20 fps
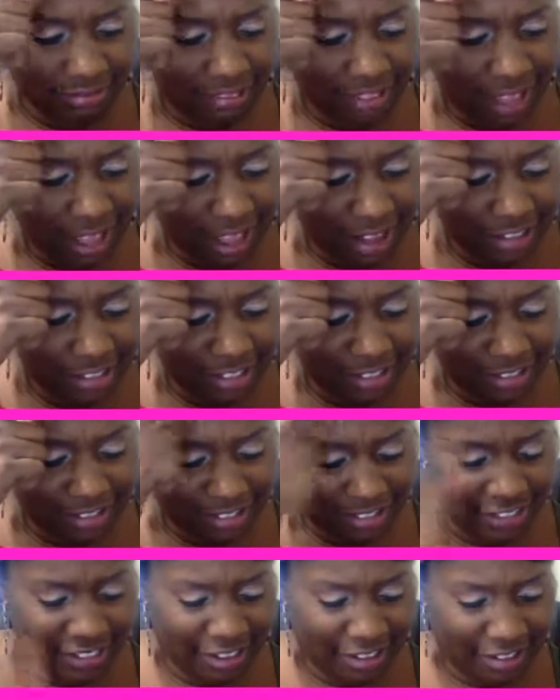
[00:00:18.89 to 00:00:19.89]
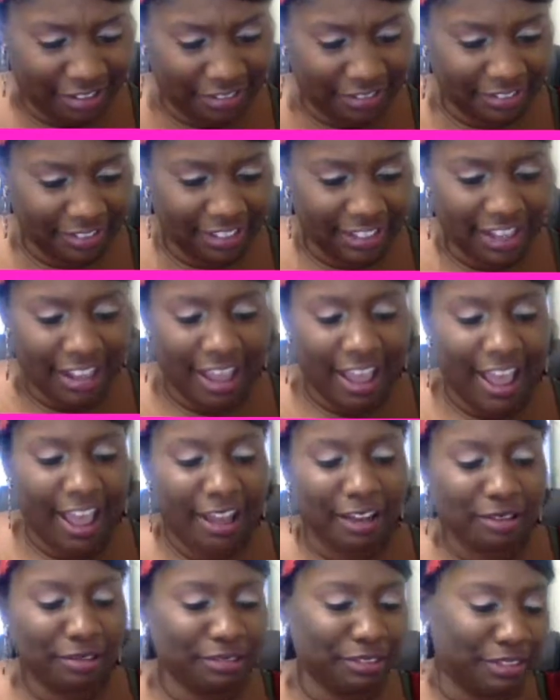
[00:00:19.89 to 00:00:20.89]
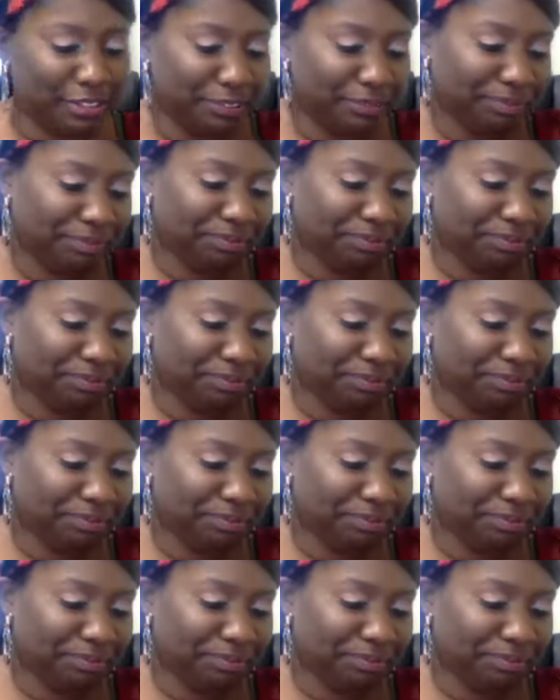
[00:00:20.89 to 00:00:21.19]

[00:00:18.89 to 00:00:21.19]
How do I turn this off? I don't know.